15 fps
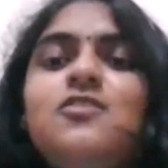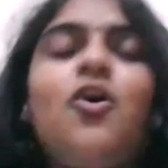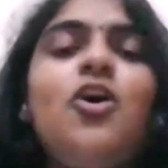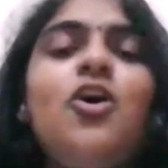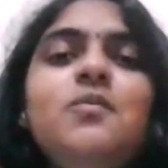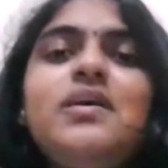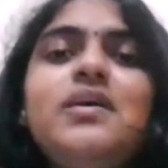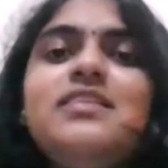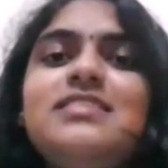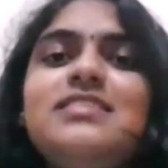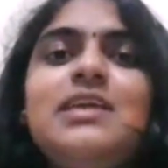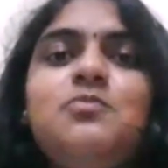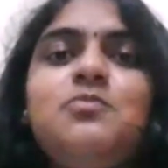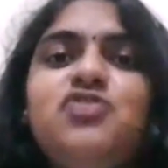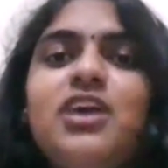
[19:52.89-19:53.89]
Always
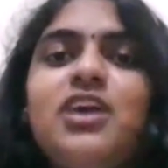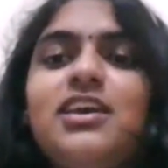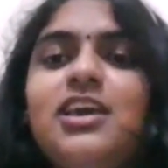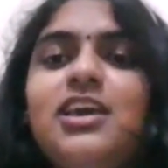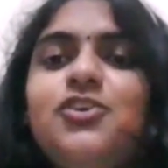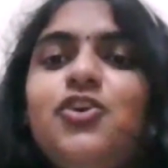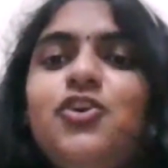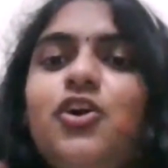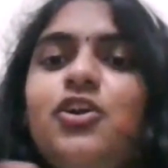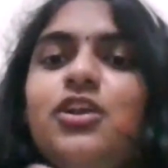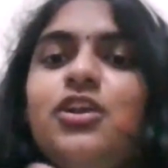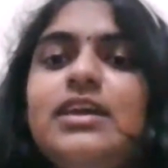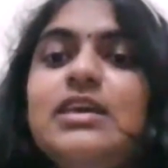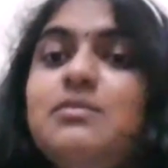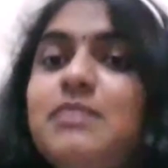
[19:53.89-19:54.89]
keep checking your
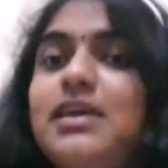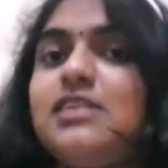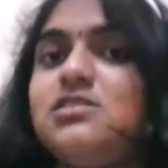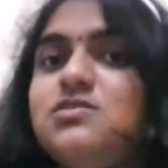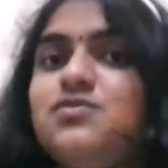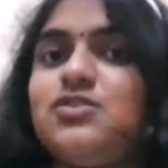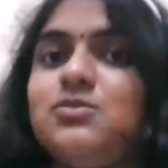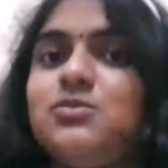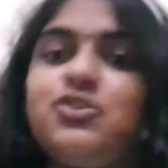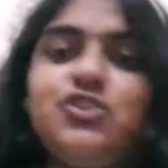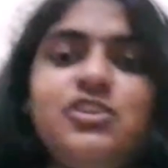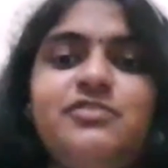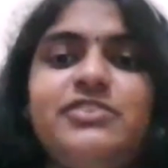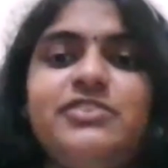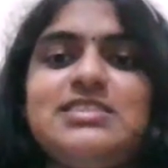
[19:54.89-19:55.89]
emails from the
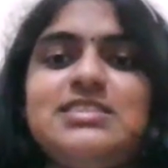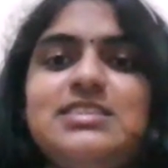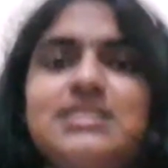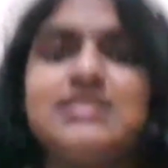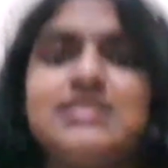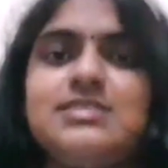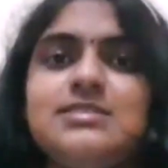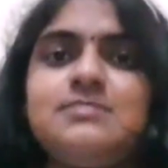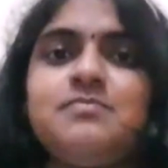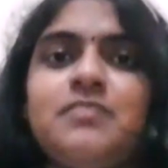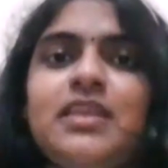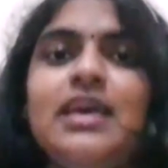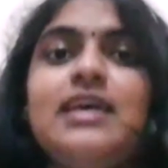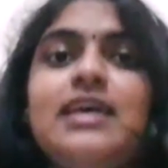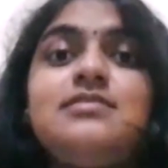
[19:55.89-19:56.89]
universities.
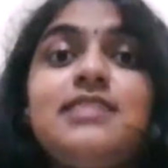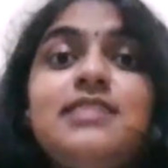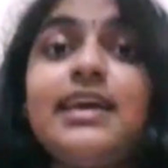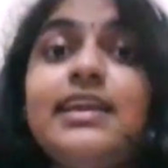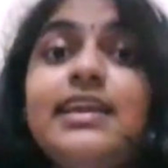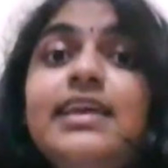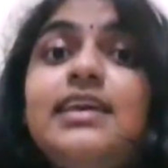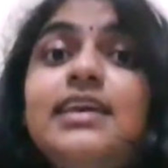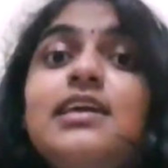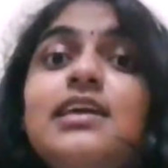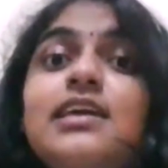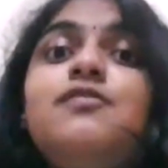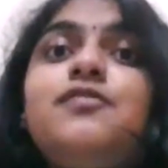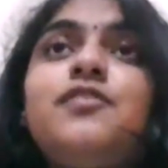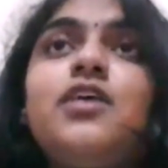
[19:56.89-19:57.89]
Secondly,
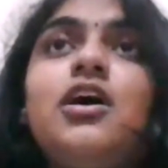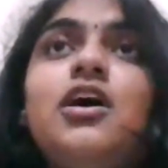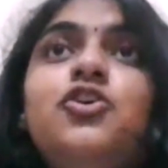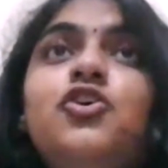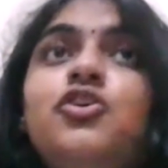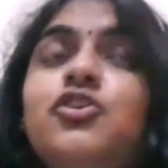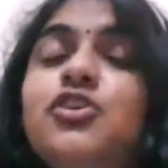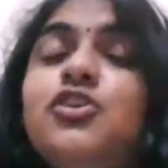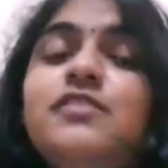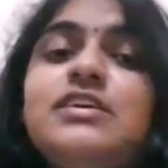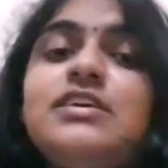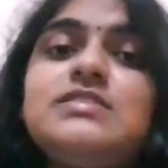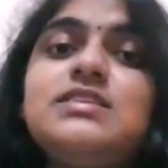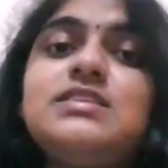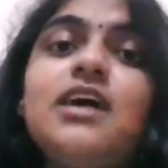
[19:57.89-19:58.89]
if your
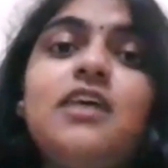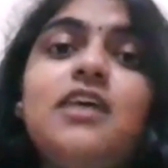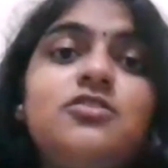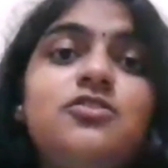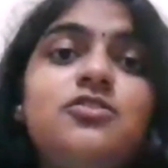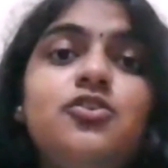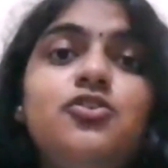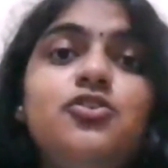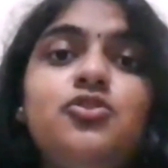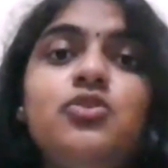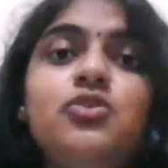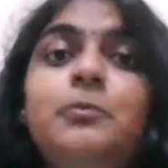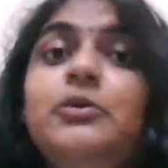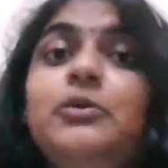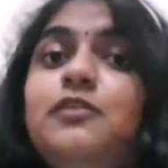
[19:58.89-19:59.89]
university asks you to
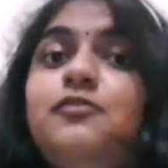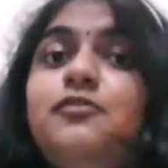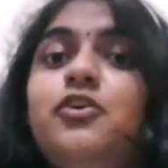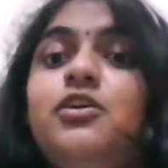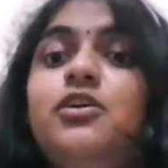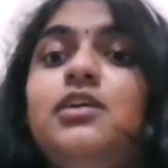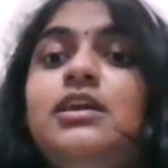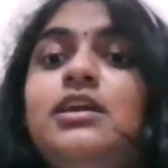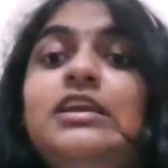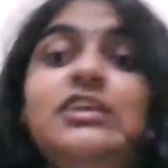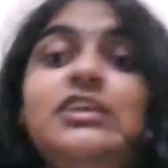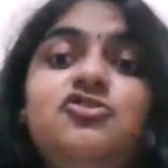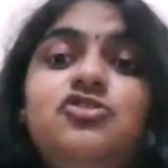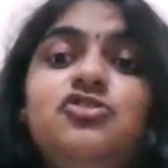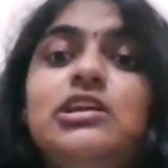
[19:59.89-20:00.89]
appear for an
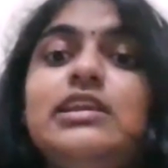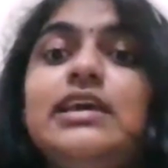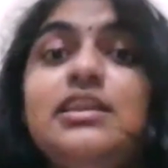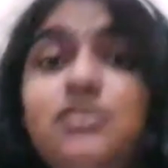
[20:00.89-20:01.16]
additional